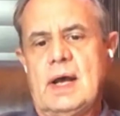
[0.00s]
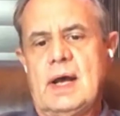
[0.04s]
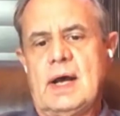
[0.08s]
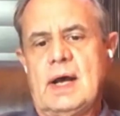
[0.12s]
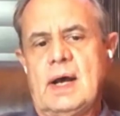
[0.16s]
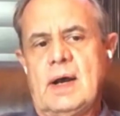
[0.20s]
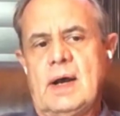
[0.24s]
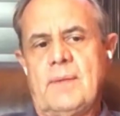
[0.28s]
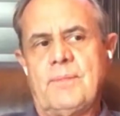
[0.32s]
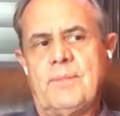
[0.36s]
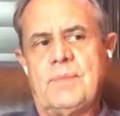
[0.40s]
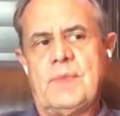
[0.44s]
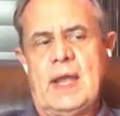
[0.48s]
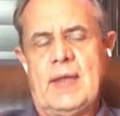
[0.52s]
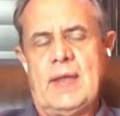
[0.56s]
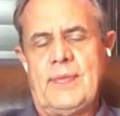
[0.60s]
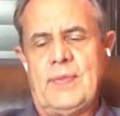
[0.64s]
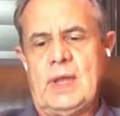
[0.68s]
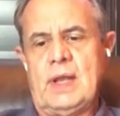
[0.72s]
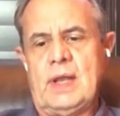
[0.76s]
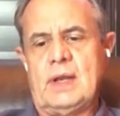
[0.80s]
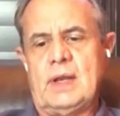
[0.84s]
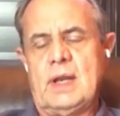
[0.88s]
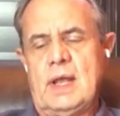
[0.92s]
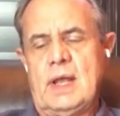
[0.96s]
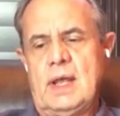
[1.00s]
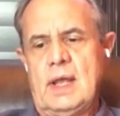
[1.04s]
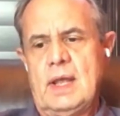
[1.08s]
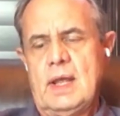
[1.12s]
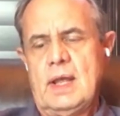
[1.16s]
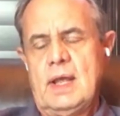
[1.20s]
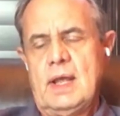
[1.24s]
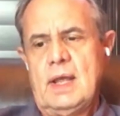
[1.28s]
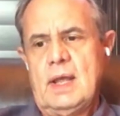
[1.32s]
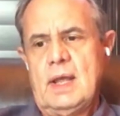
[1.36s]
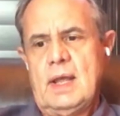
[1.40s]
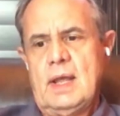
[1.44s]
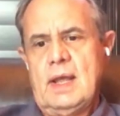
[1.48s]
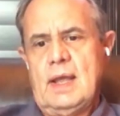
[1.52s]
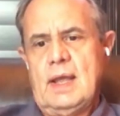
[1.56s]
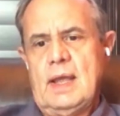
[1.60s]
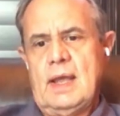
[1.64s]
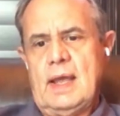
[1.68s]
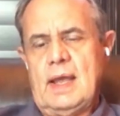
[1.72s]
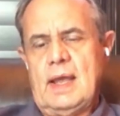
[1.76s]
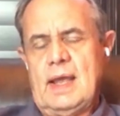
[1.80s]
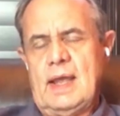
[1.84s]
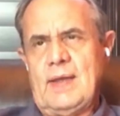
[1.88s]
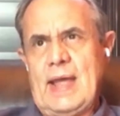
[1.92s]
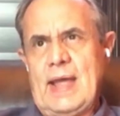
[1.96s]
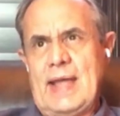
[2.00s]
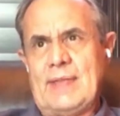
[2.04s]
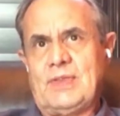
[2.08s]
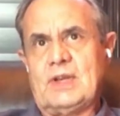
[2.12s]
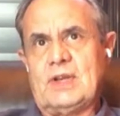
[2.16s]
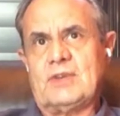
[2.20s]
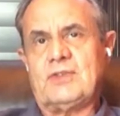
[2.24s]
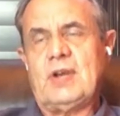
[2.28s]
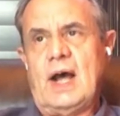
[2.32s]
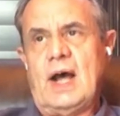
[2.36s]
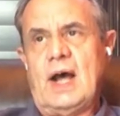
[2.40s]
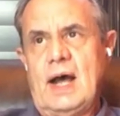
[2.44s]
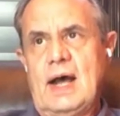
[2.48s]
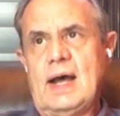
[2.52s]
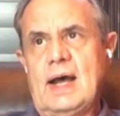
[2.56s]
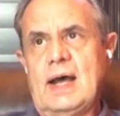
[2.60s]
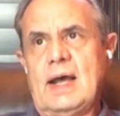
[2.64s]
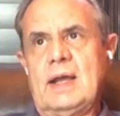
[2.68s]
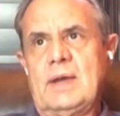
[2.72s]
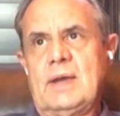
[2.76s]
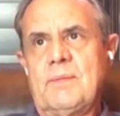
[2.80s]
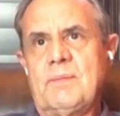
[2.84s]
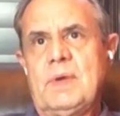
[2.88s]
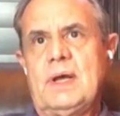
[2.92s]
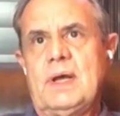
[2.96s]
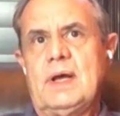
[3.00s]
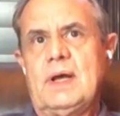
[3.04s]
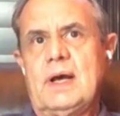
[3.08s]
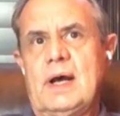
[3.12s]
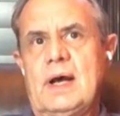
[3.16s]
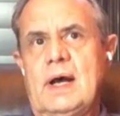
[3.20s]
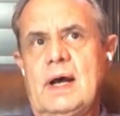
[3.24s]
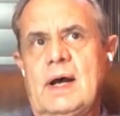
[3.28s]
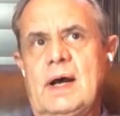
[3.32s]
And then at the time,